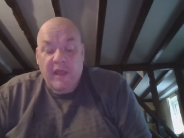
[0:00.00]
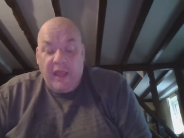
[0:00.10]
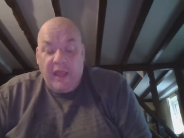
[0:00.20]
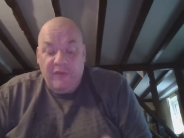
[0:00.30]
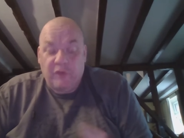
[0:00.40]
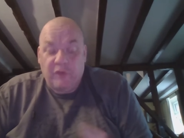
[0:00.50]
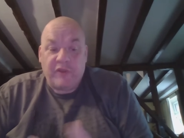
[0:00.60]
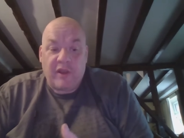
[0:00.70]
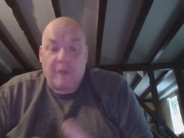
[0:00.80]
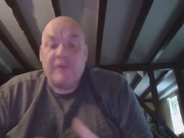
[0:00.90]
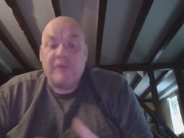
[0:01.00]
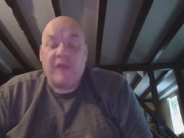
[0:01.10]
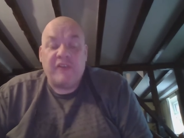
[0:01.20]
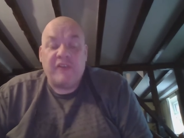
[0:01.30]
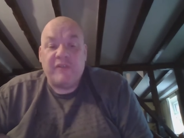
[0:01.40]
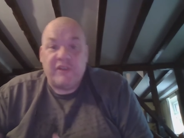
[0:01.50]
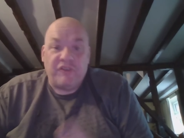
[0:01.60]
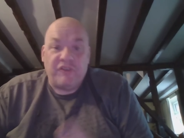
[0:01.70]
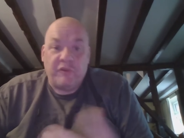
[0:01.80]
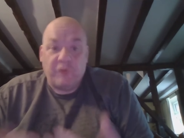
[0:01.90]
If you turn up, I mean, HFT
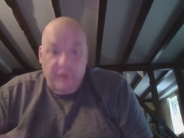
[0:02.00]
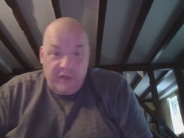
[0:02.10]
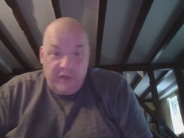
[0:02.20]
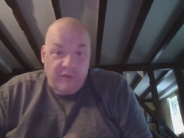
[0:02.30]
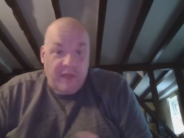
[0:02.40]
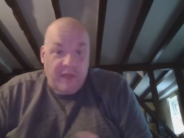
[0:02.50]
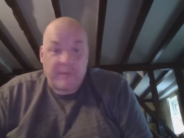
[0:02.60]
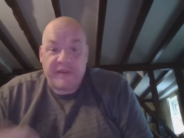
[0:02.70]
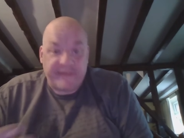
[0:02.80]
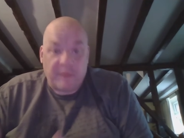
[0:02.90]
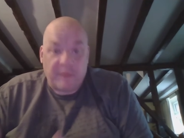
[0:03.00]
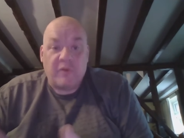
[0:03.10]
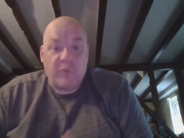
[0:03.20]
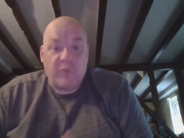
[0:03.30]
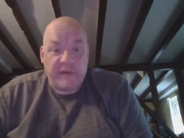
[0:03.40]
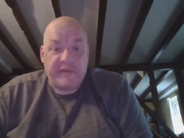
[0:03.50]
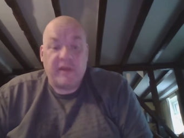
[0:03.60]
shoots all year round, being summer and winter,